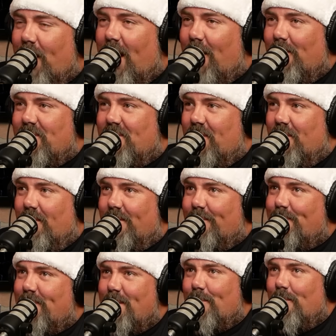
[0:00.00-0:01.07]
I always do, and
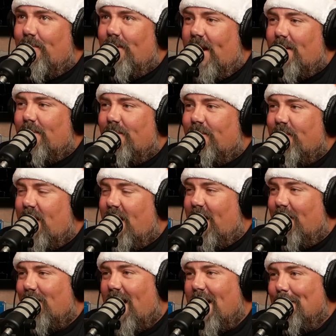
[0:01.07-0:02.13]
people like
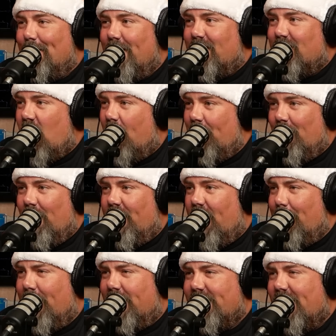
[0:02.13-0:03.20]
Ryan Preece called me one
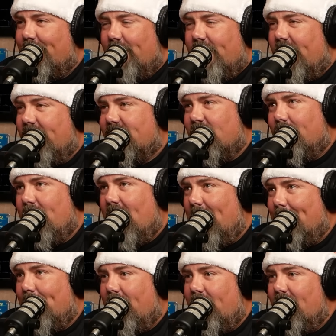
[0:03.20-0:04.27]
day because I forget, something
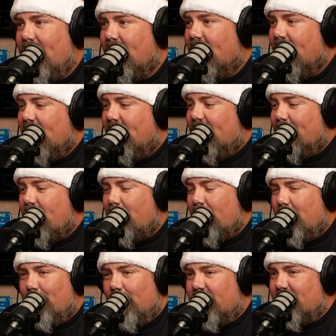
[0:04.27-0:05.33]
happened, maybe
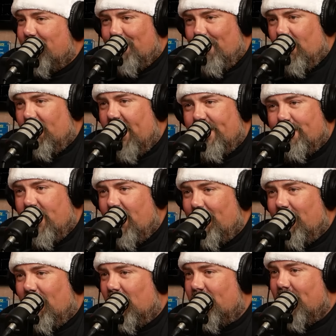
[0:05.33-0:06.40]
the Bristol Dirt Race when him
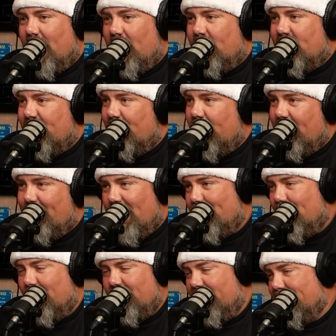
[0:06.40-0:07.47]
and Larson got into it, and
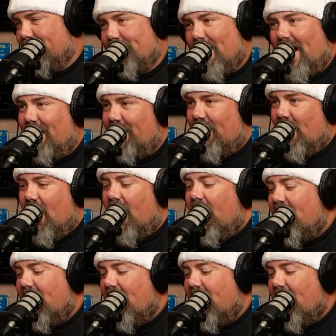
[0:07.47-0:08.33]
people were just piling on.